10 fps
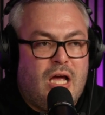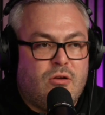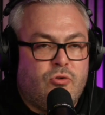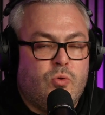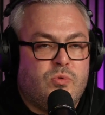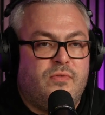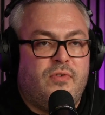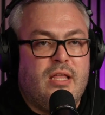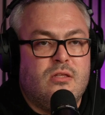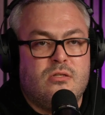Groups of
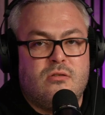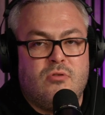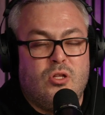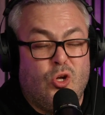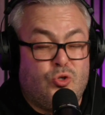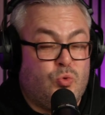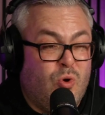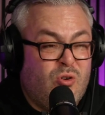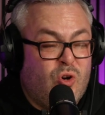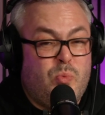friends, not just
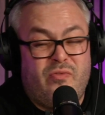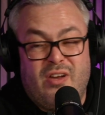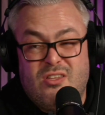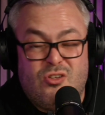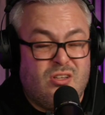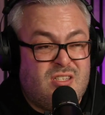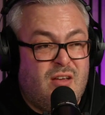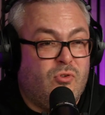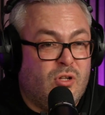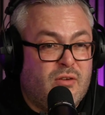one group of friends, sort of
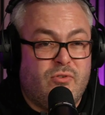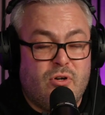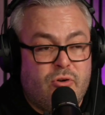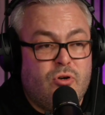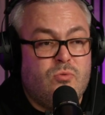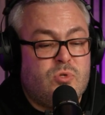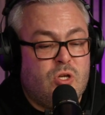several different groups.